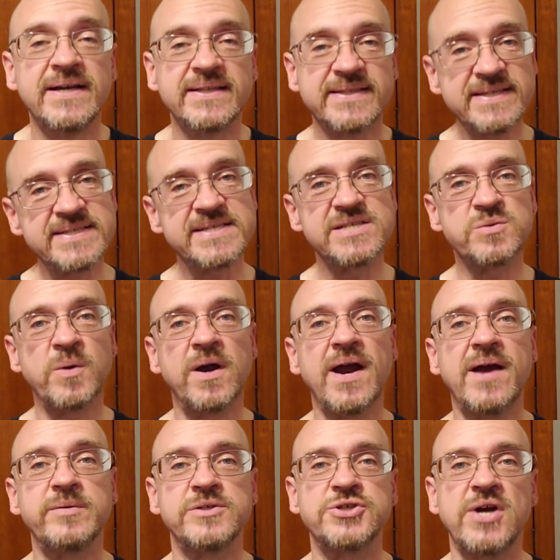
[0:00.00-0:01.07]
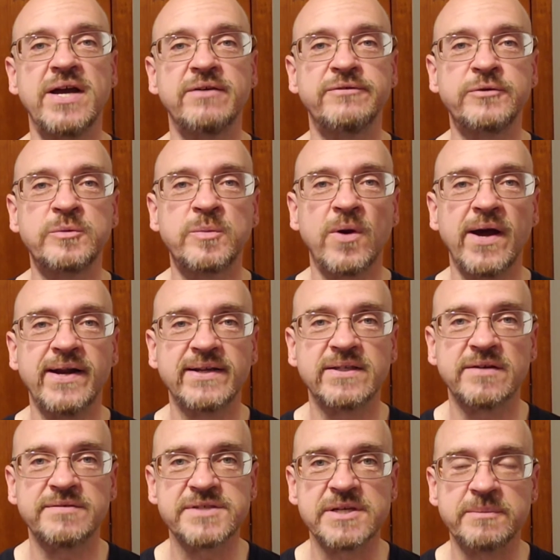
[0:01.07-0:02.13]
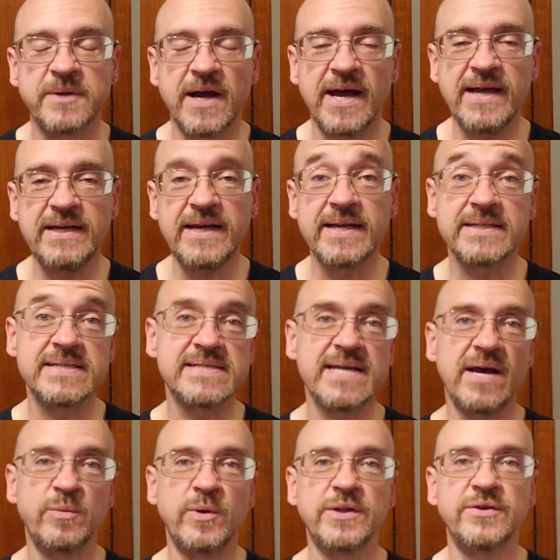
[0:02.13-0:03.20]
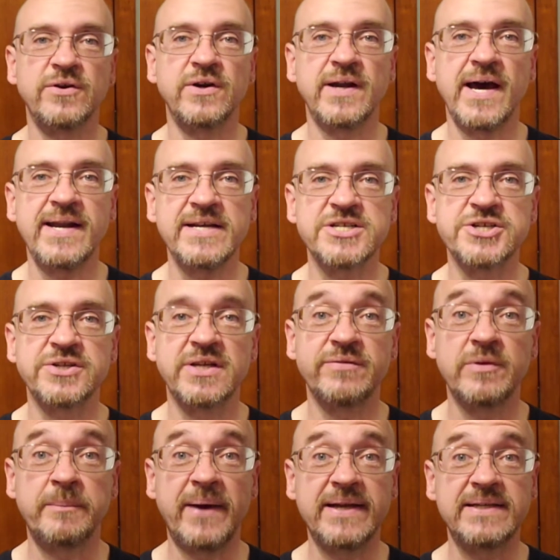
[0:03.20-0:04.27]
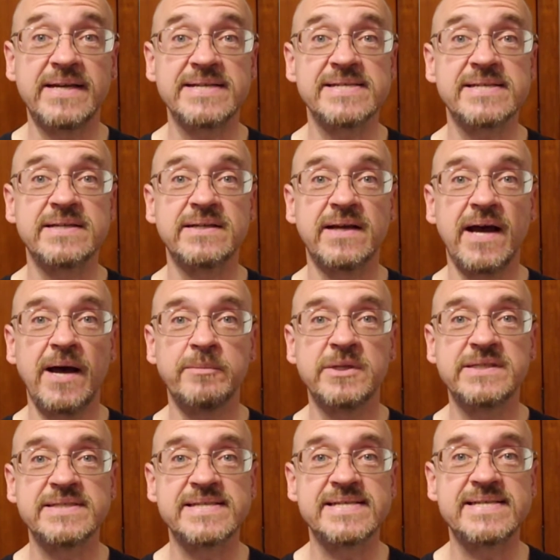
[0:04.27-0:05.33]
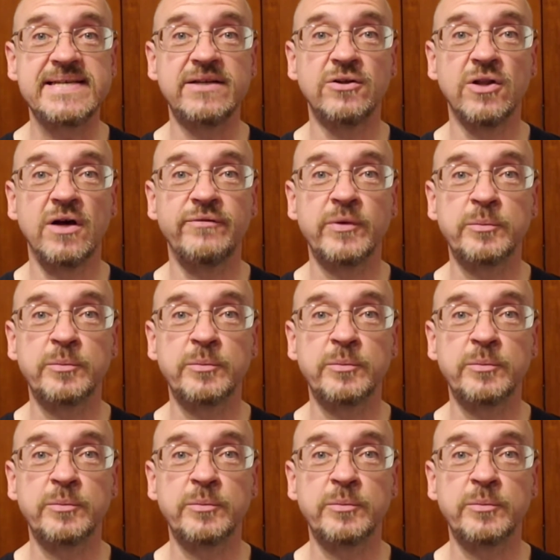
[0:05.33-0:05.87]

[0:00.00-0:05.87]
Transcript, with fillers: This is where I will try a food product of some kind and decide whether or not I should give it my Destined Goblin seal of